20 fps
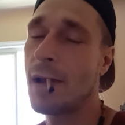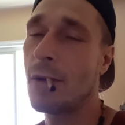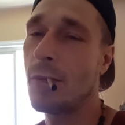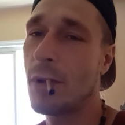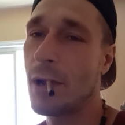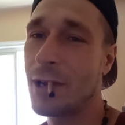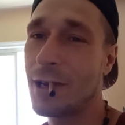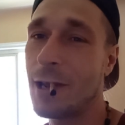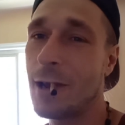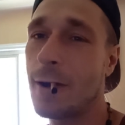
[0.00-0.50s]
my
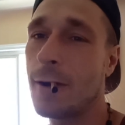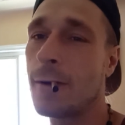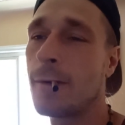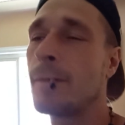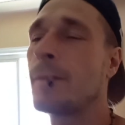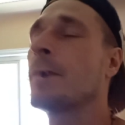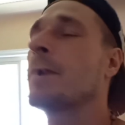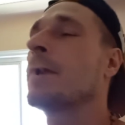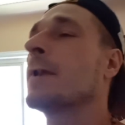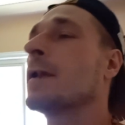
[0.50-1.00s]

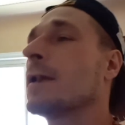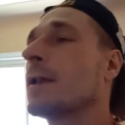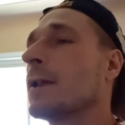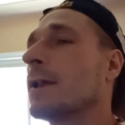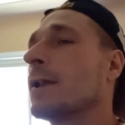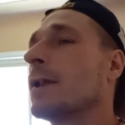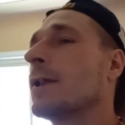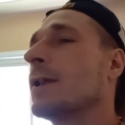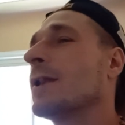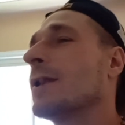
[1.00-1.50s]
window
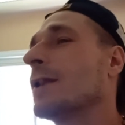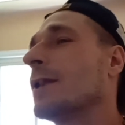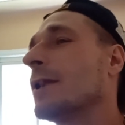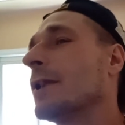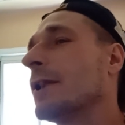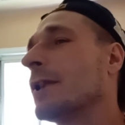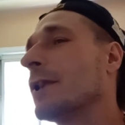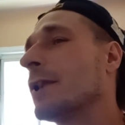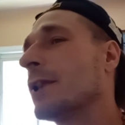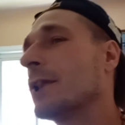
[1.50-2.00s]

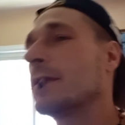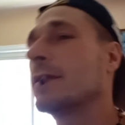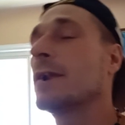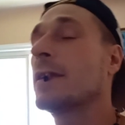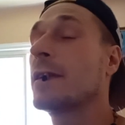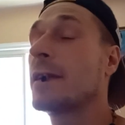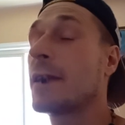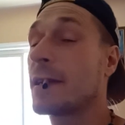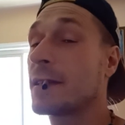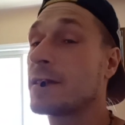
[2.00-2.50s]

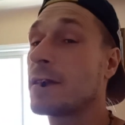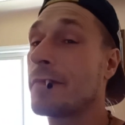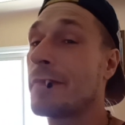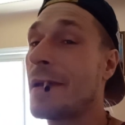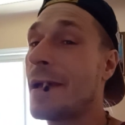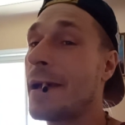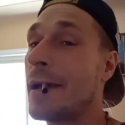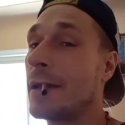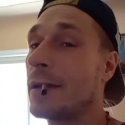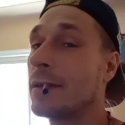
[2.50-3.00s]
to get to
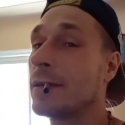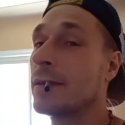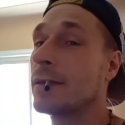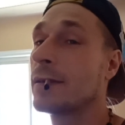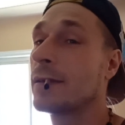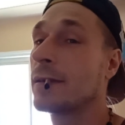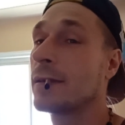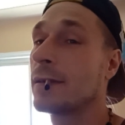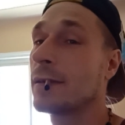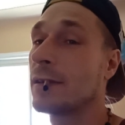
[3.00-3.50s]
bed,
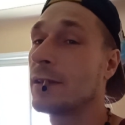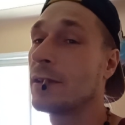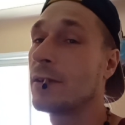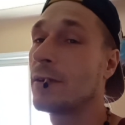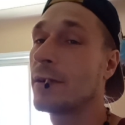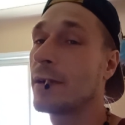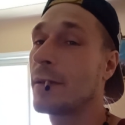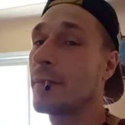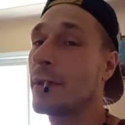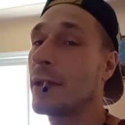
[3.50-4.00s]
you
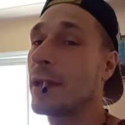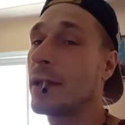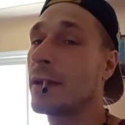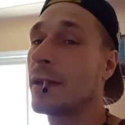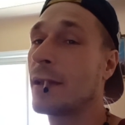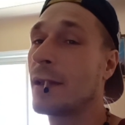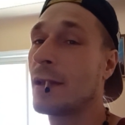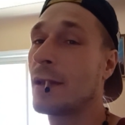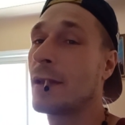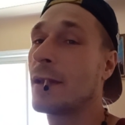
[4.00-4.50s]
know what I
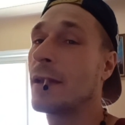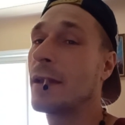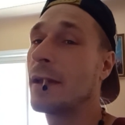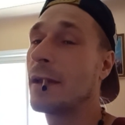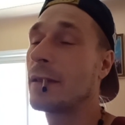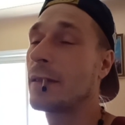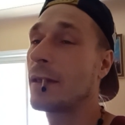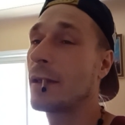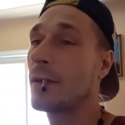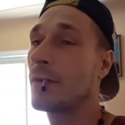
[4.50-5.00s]
mean?
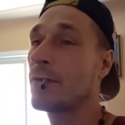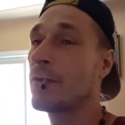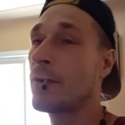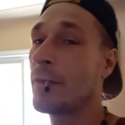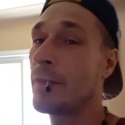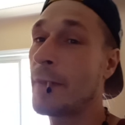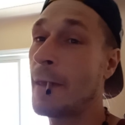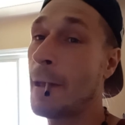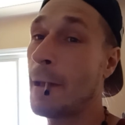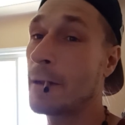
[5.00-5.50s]
And then
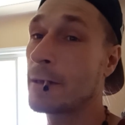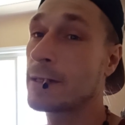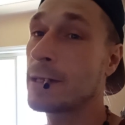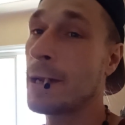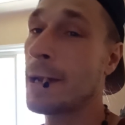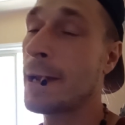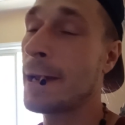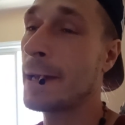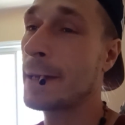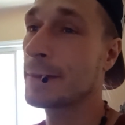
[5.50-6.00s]
from that
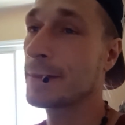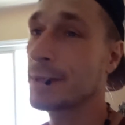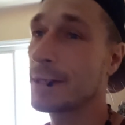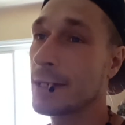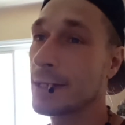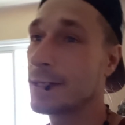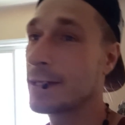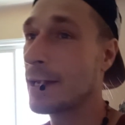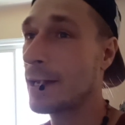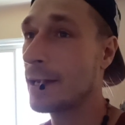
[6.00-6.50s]
time
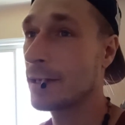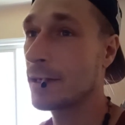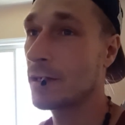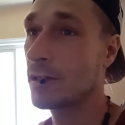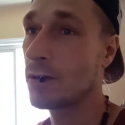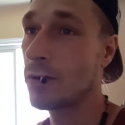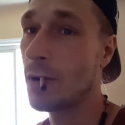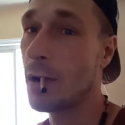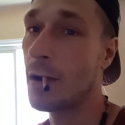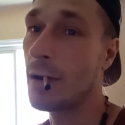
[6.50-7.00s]
to 10 to
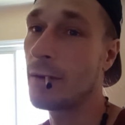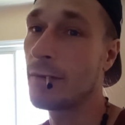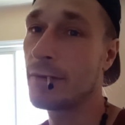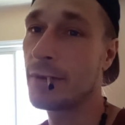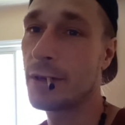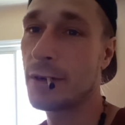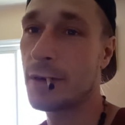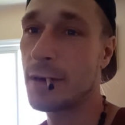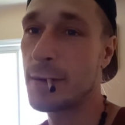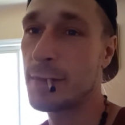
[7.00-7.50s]
12,
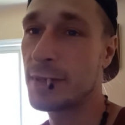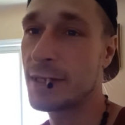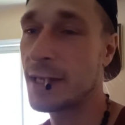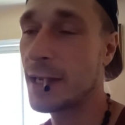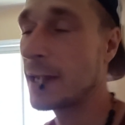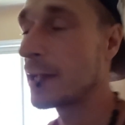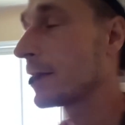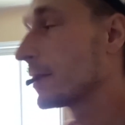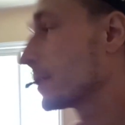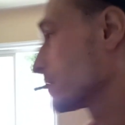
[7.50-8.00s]
you know what I'm
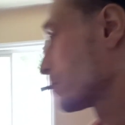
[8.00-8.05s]
saying,